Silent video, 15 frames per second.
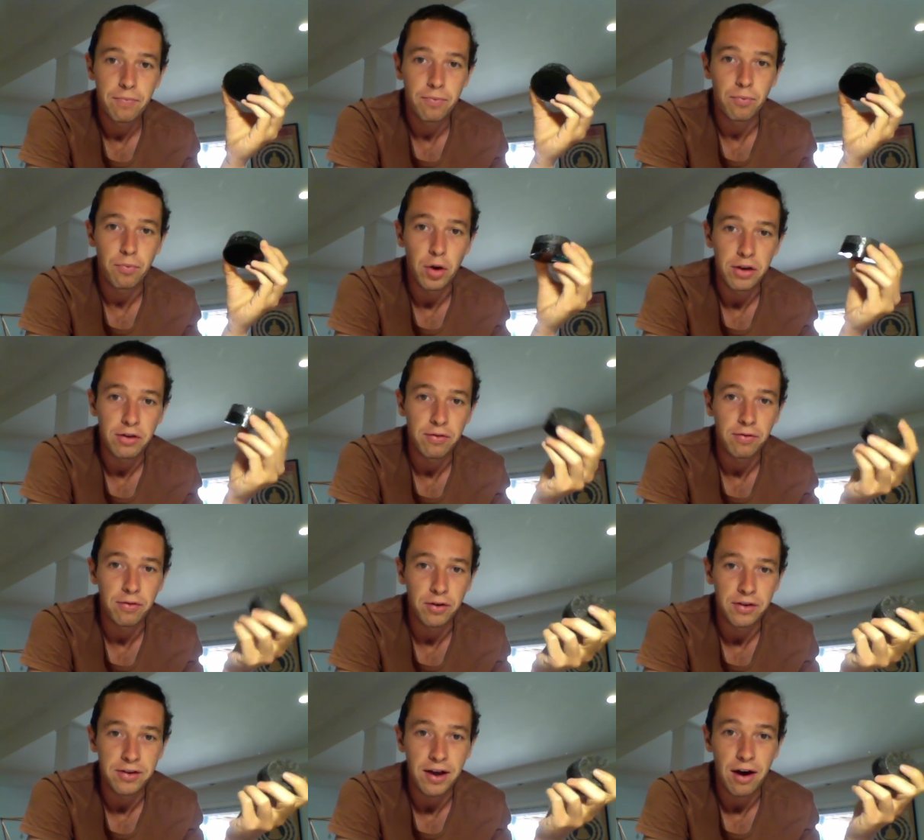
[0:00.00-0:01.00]
which
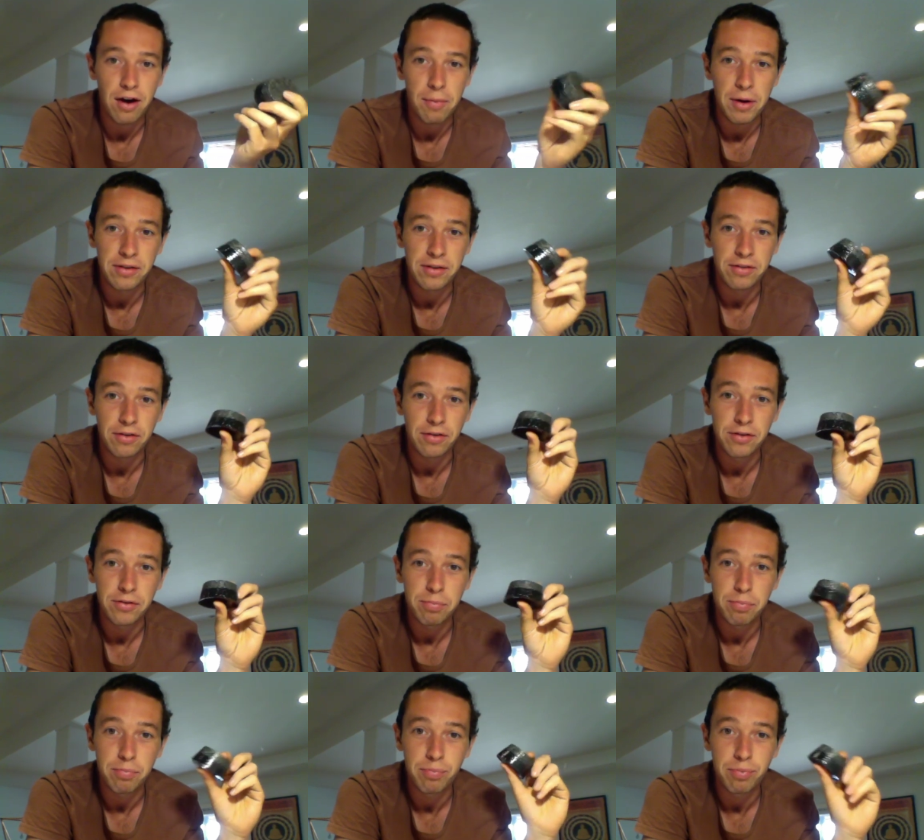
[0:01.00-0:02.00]
for a tower buster is
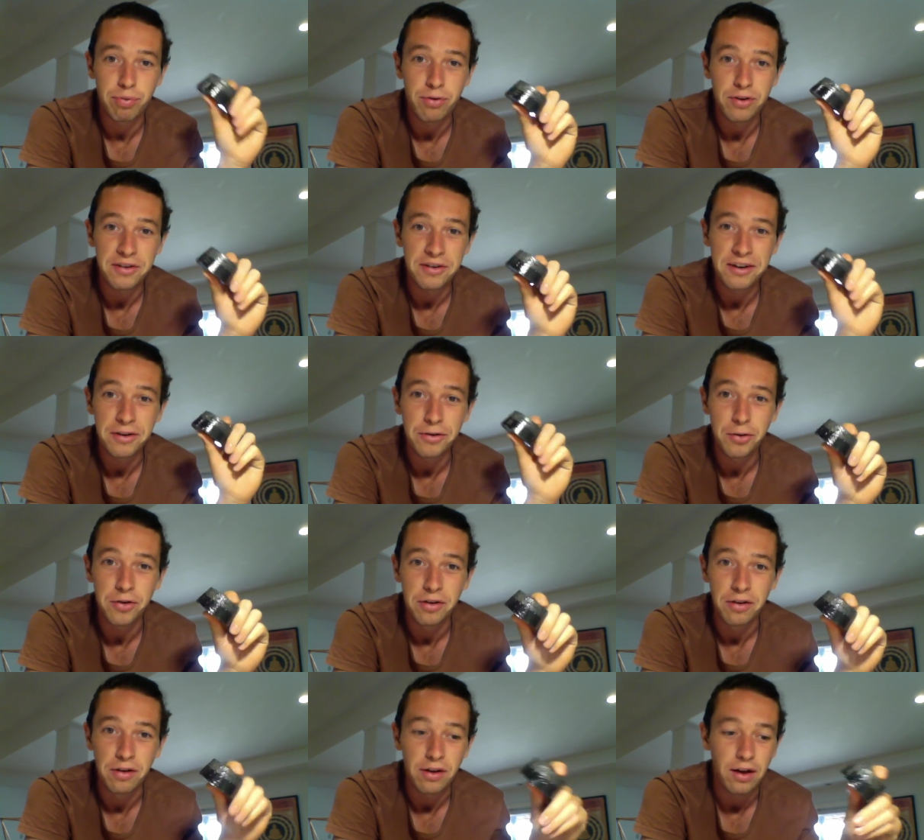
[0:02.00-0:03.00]
pretty good.
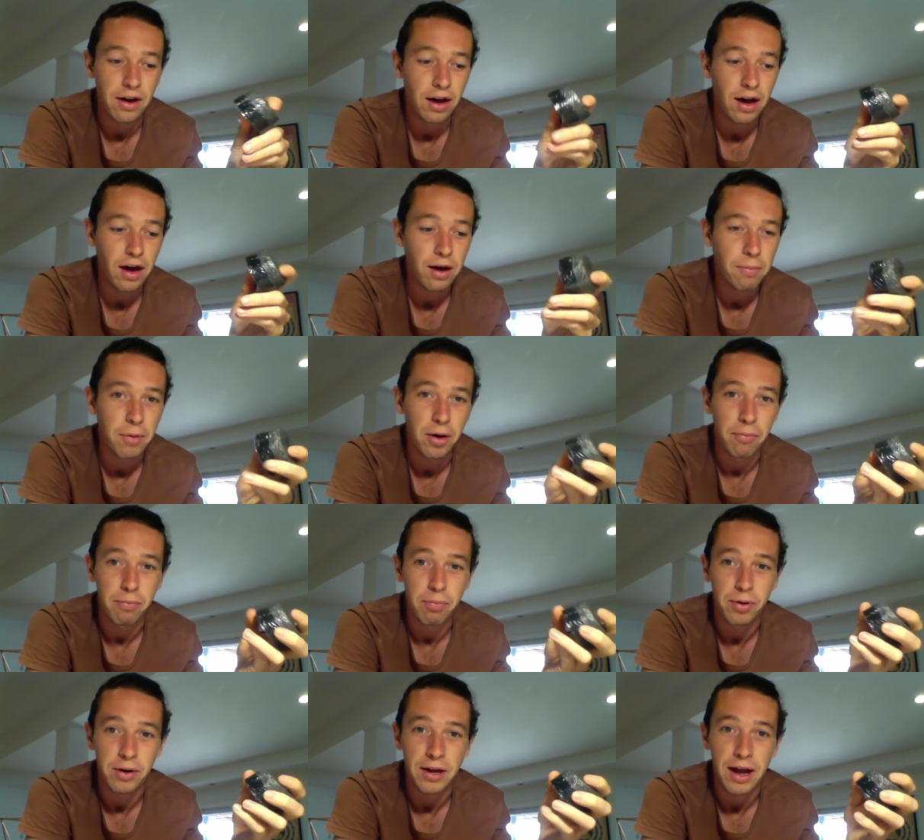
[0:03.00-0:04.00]
I'm
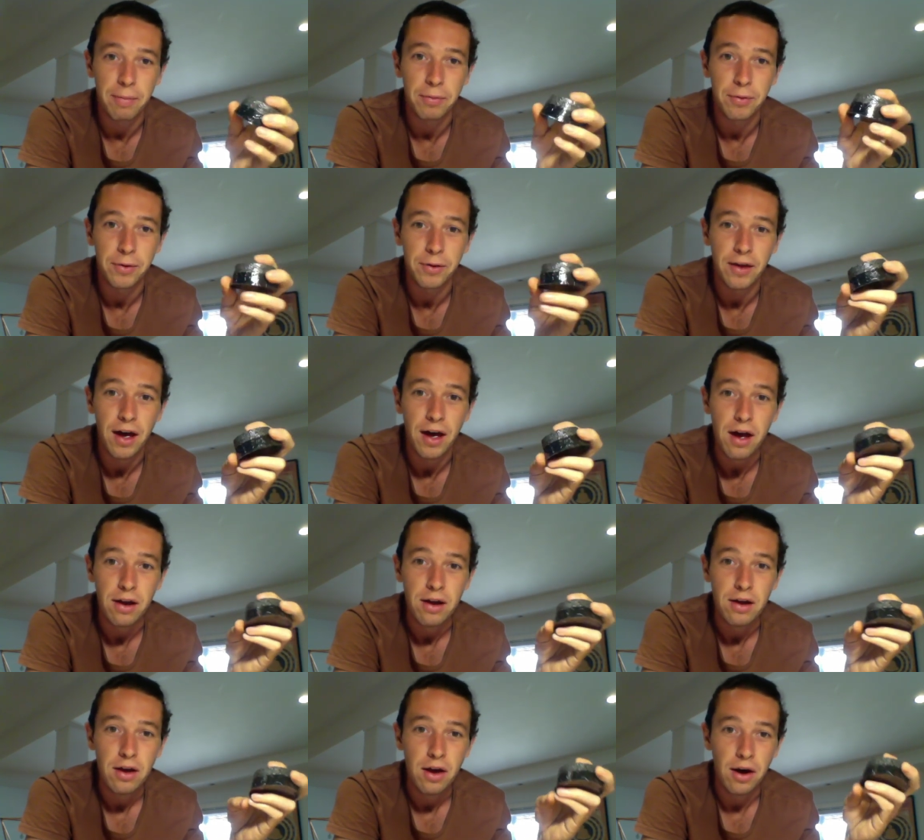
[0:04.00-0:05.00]
pretty happy with
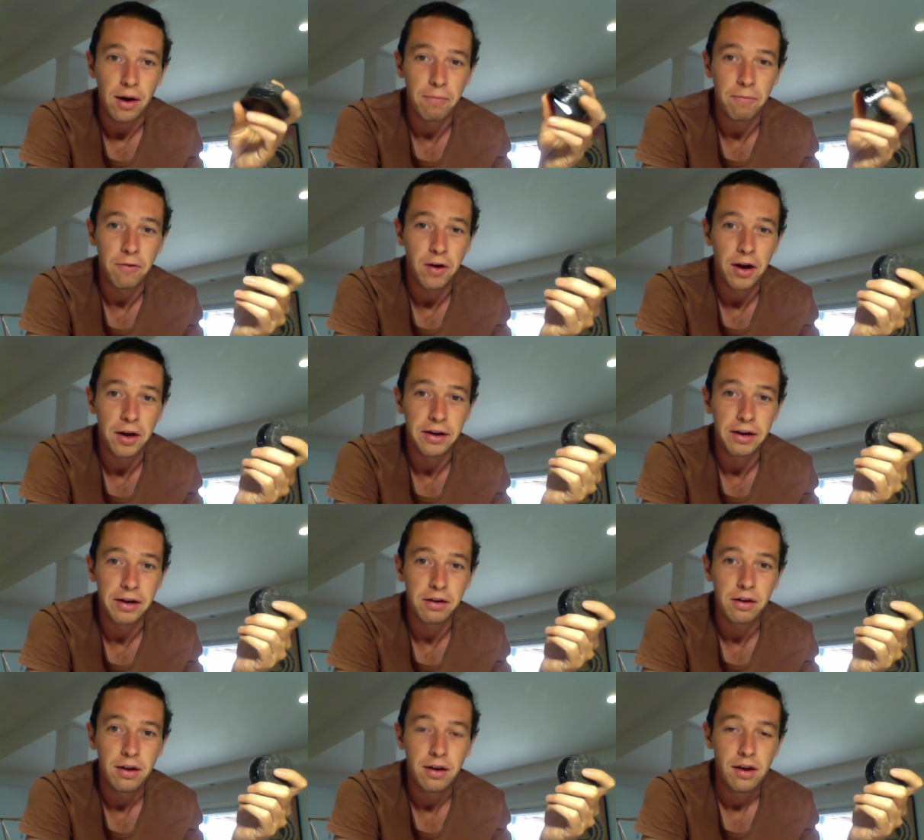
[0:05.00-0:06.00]
that. I'm
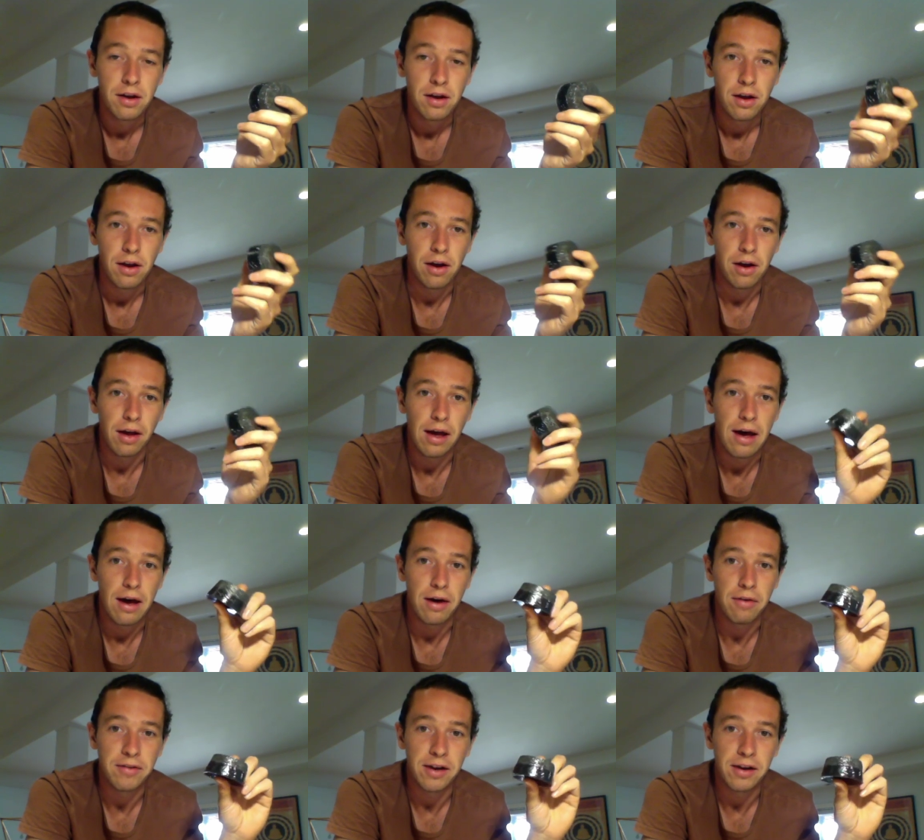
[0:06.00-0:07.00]
finding
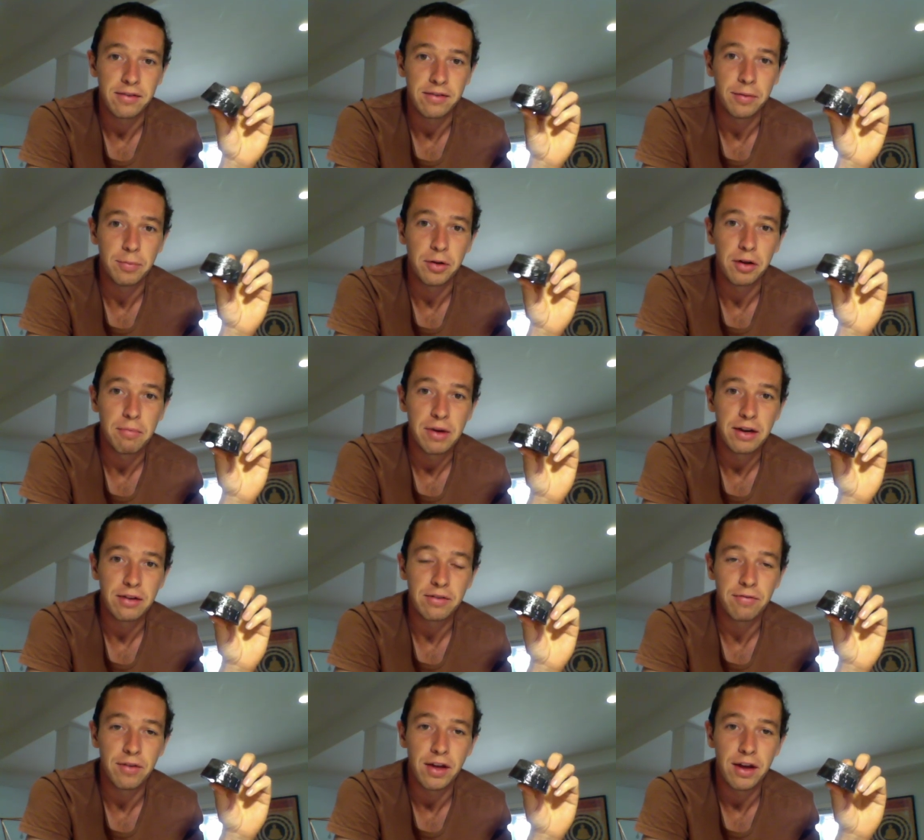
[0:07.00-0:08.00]
I've done a similar mix
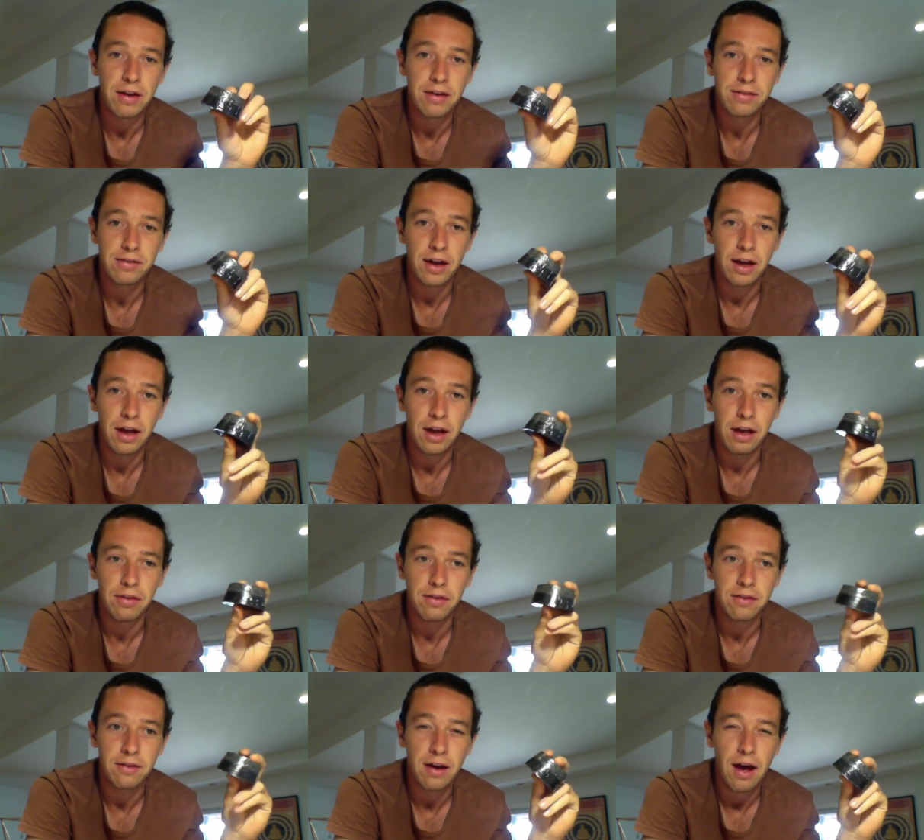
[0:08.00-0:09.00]
of these, and
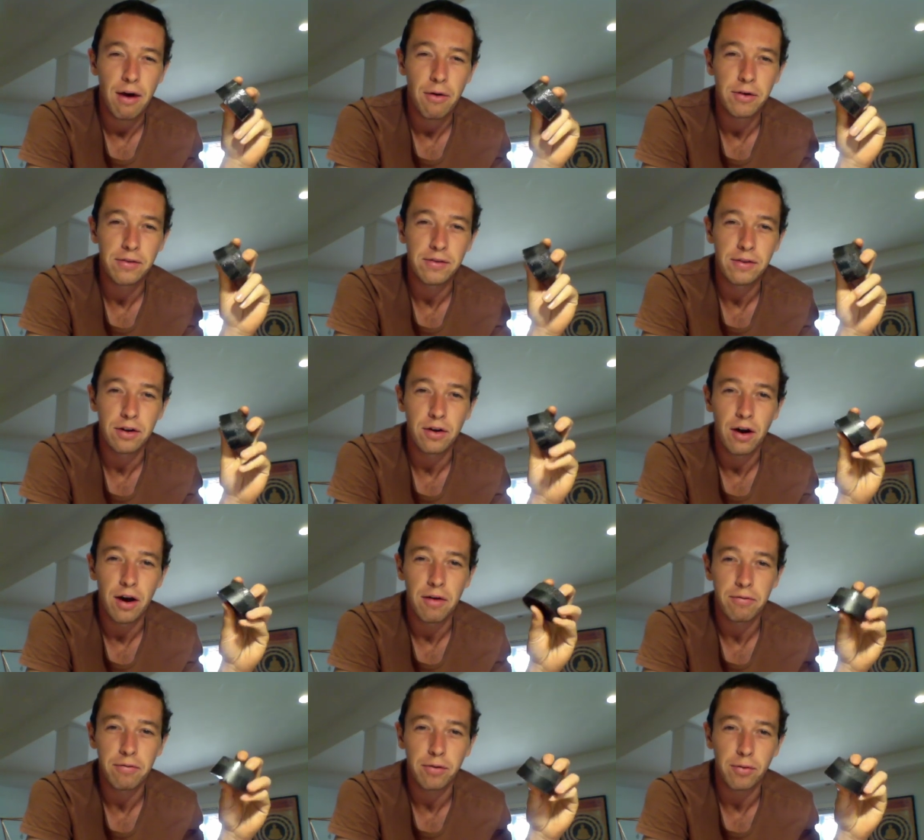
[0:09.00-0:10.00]
the towers that
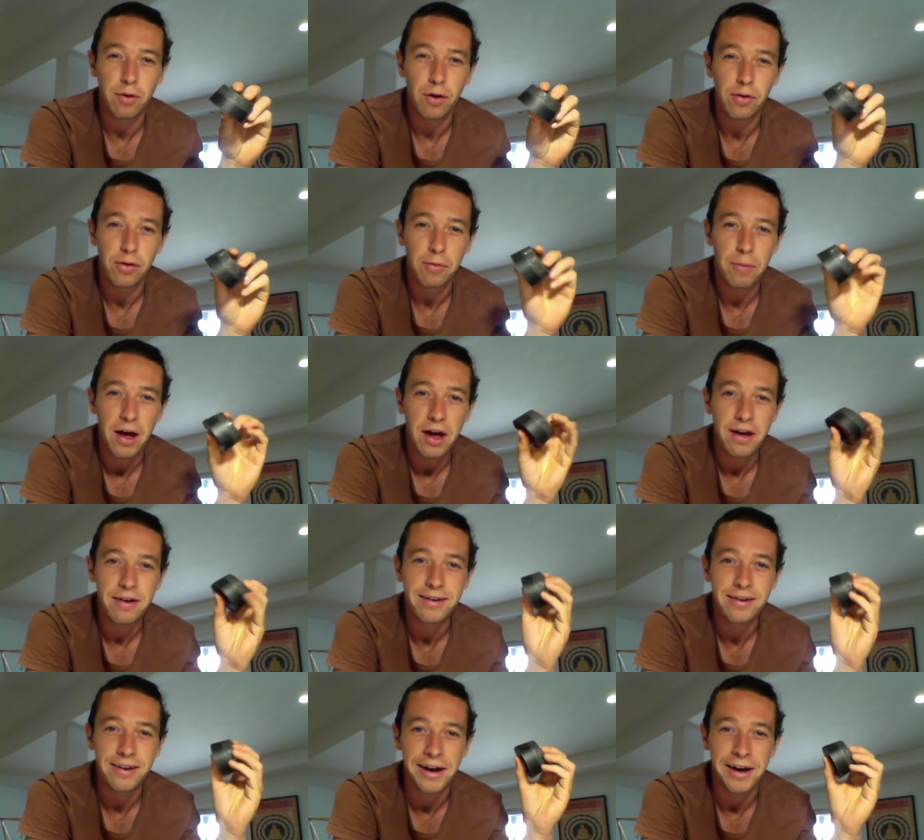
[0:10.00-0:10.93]
I've thrown them at